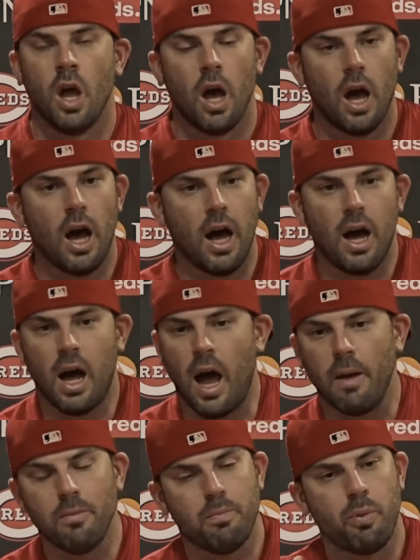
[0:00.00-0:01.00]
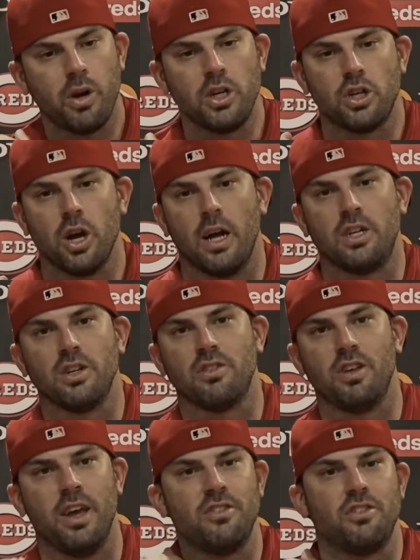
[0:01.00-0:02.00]
Uh, I'm pretty sure I
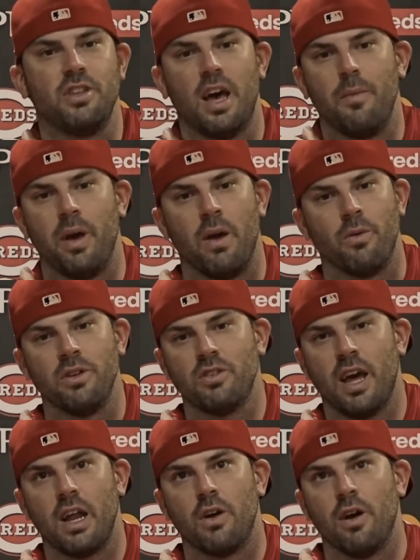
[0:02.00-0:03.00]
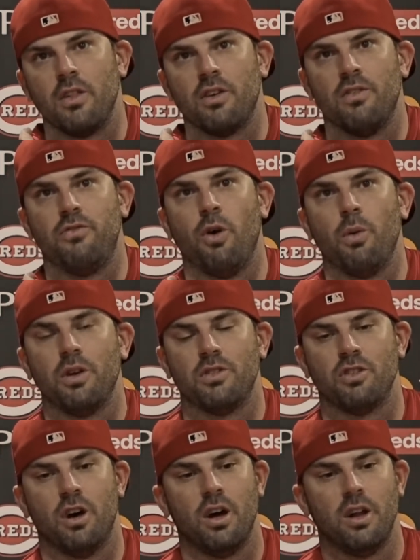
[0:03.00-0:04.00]
just answered that, man. We just got to go out there and focus
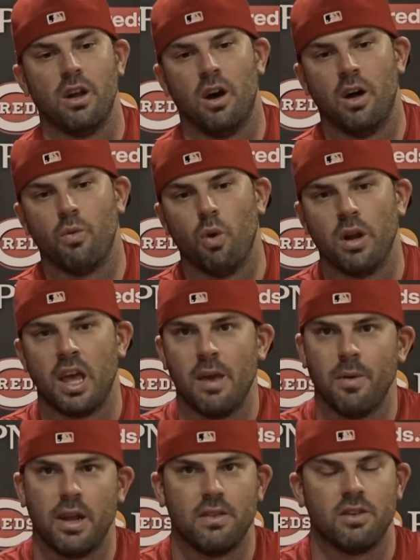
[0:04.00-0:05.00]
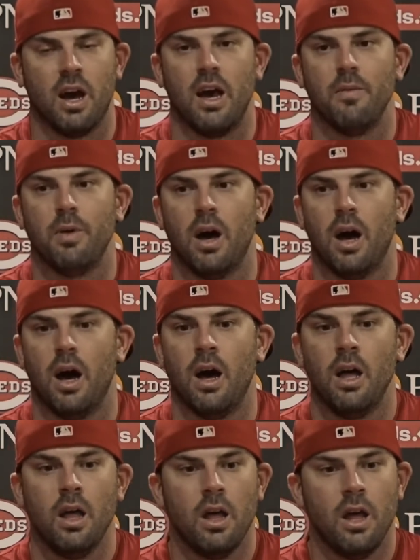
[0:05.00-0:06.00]
on on one game at a time. Uh,
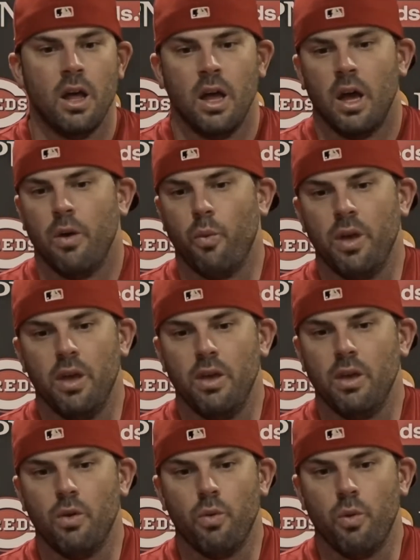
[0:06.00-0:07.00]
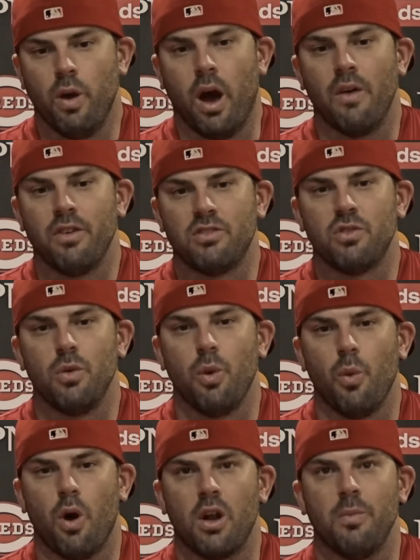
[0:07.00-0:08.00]
we obviously we
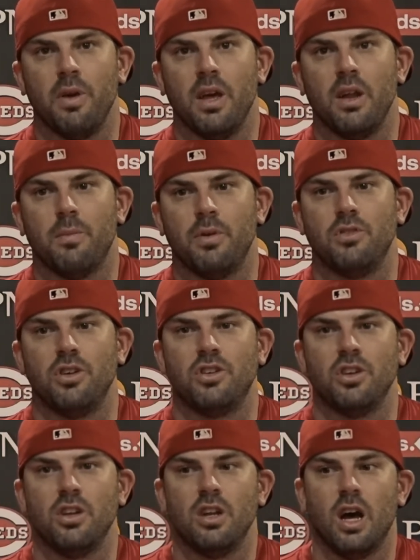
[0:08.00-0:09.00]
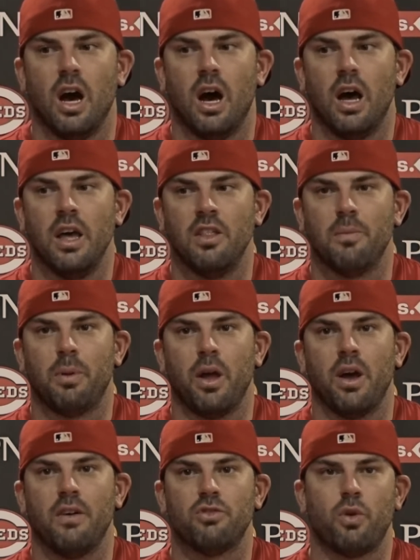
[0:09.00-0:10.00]
want to be in a position uh, in the
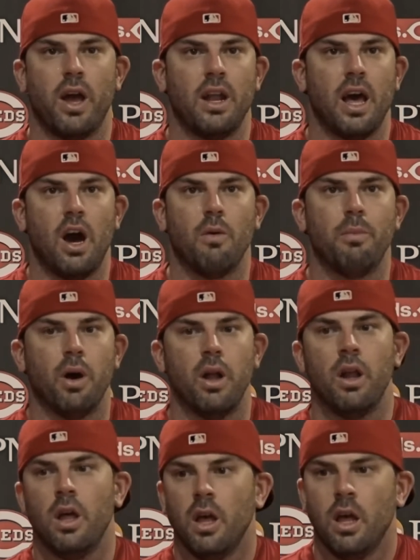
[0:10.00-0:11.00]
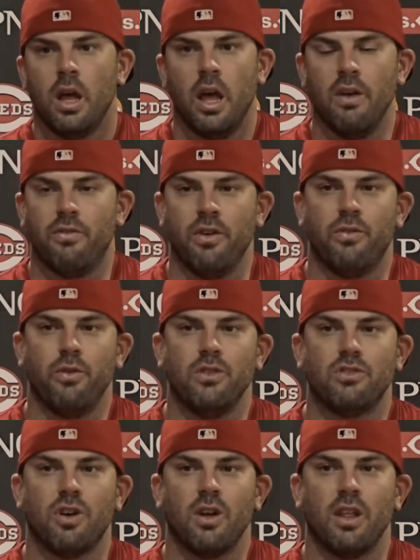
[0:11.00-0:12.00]
playoffs right now, but if if we
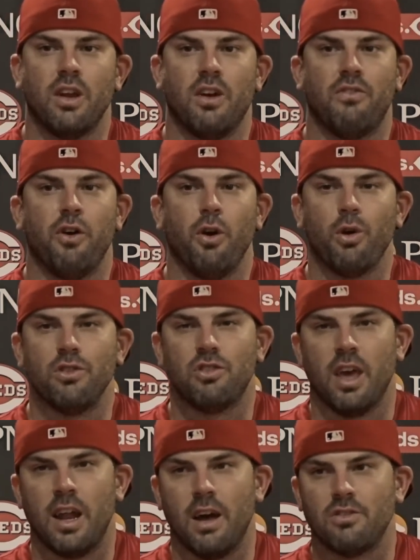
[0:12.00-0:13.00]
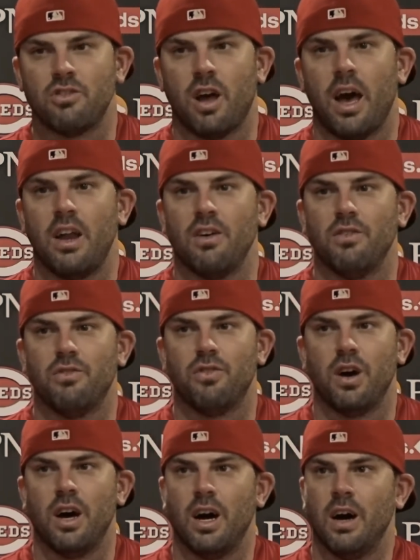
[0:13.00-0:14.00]
start letting our focus get outside of
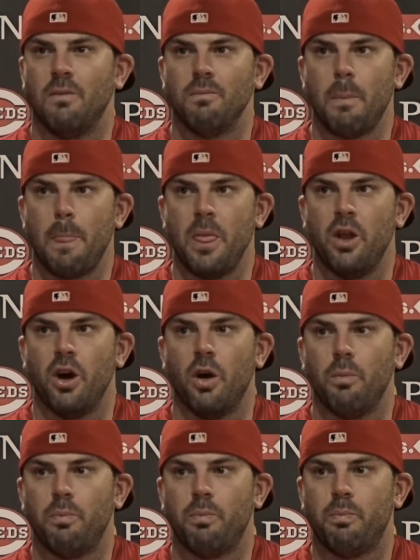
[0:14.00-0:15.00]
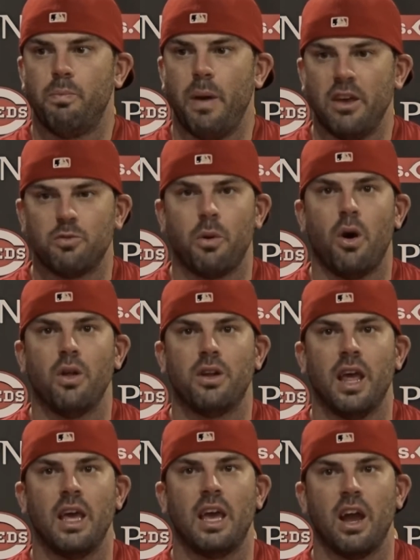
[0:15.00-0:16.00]
um, you know baseball and
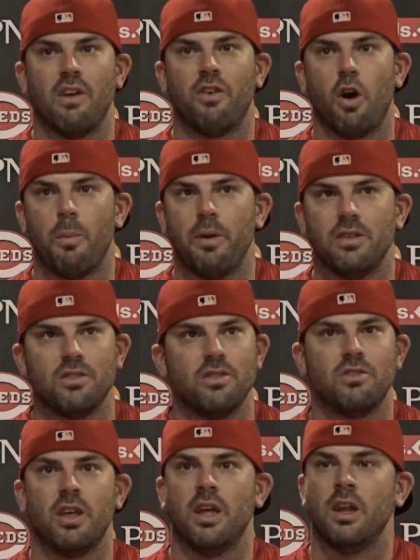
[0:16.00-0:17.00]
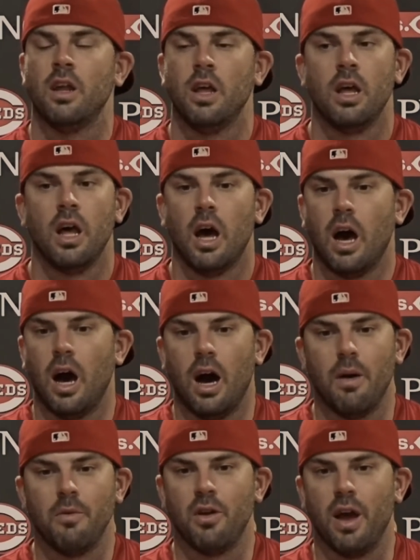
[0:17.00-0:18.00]
taking care of our business, then.
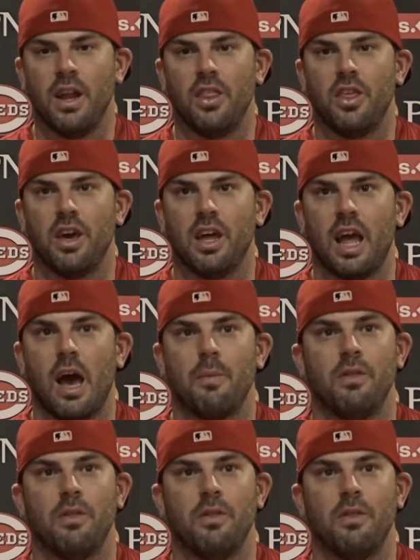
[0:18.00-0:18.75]
Um, you know, anything could happen.